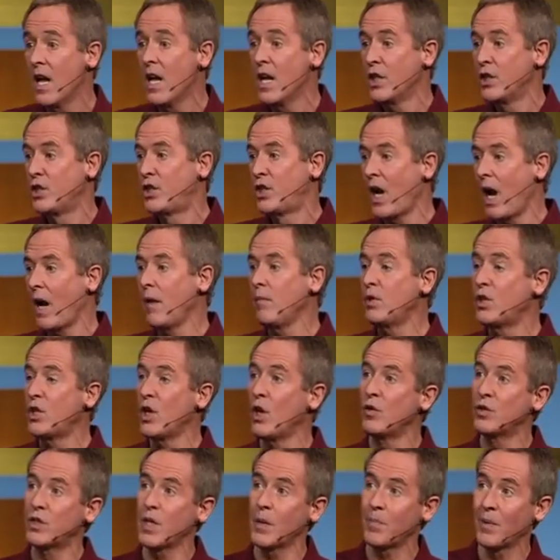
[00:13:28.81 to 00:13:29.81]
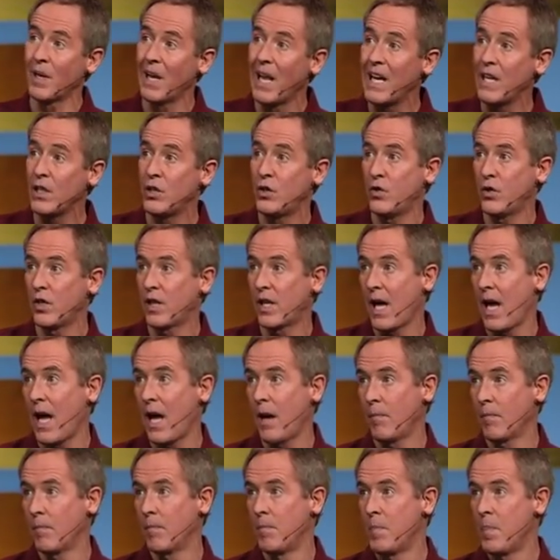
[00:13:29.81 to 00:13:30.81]
James shows up late to the
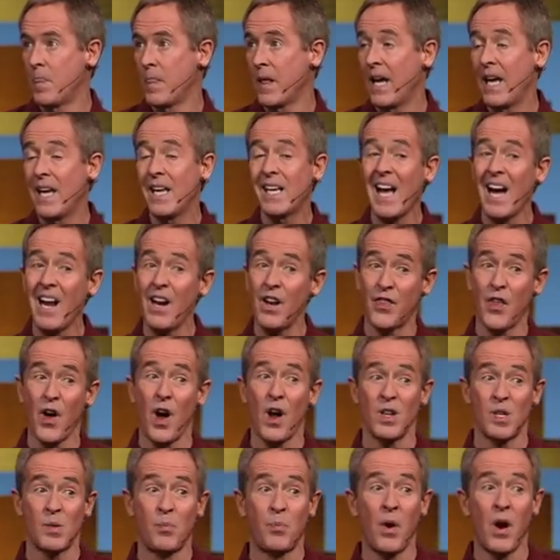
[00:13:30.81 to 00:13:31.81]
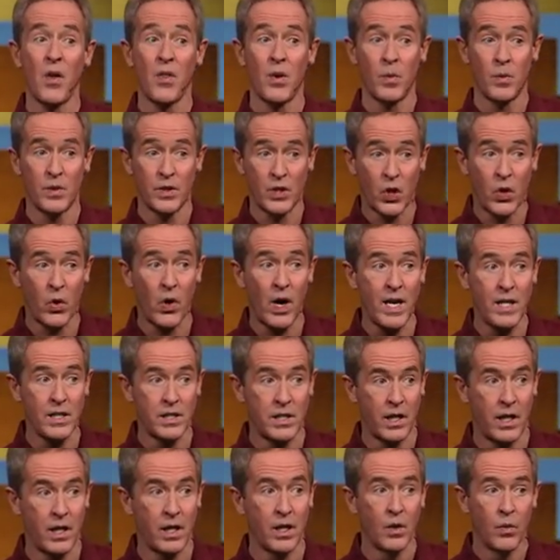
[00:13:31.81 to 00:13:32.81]
game. He kind of thought his brother was
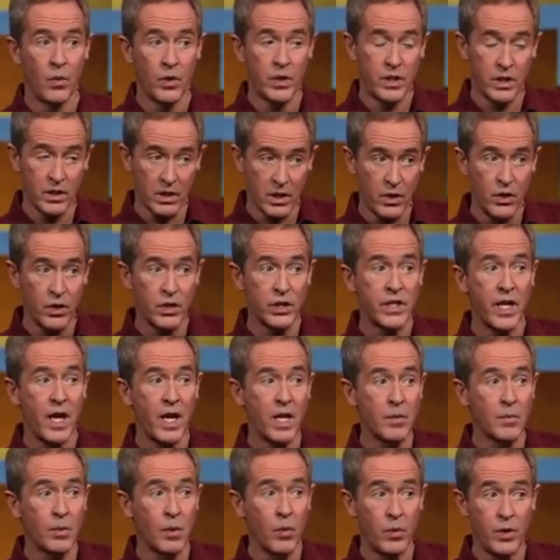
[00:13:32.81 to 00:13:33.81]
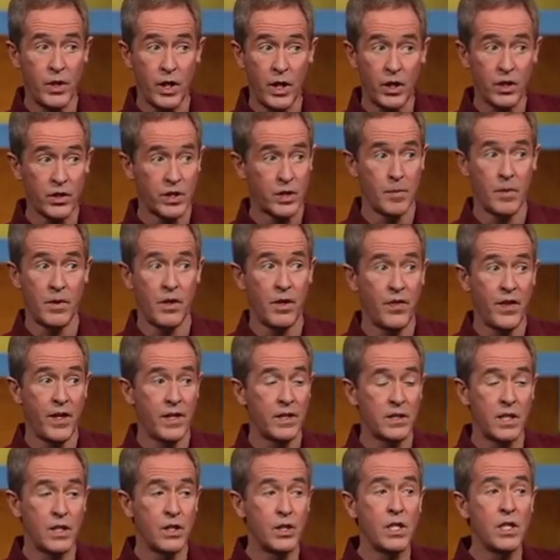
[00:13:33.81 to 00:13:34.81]
crazy, which is understandable when you hear some of the things
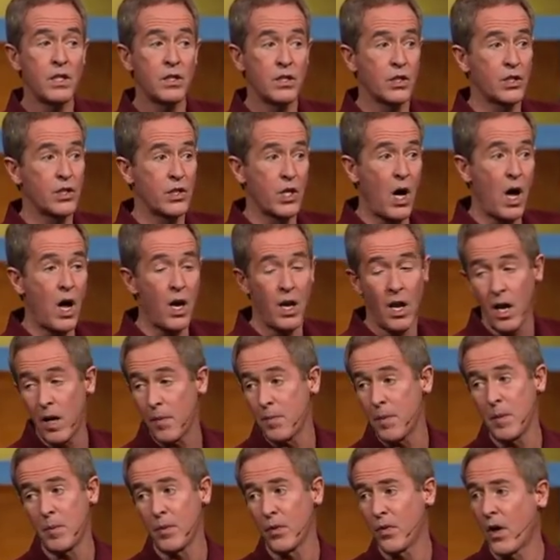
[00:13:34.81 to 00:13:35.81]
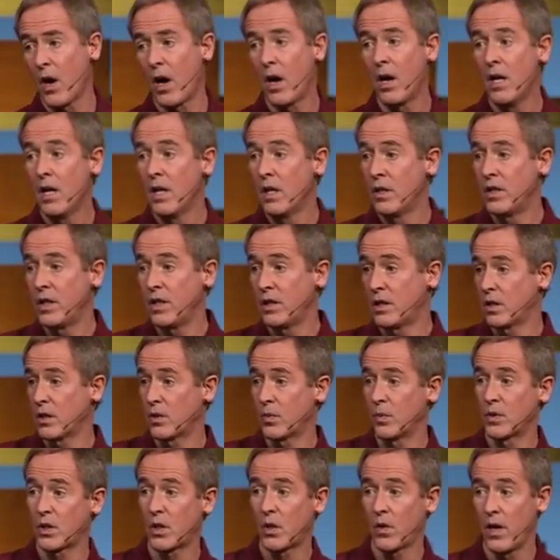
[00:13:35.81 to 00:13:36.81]
that Jesus taught. A lot of people thought Jesus
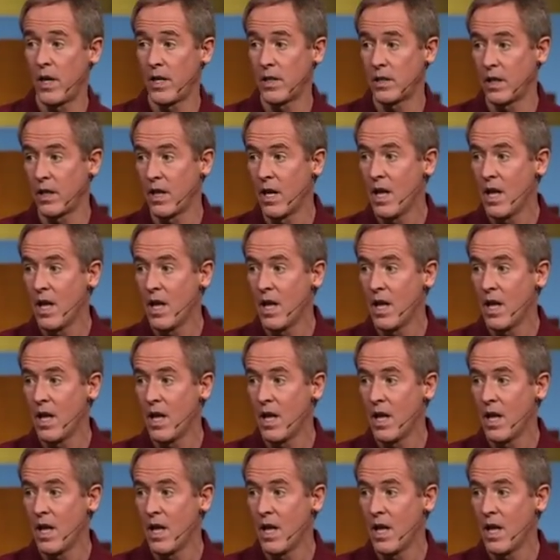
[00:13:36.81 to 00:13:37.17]
was crazy.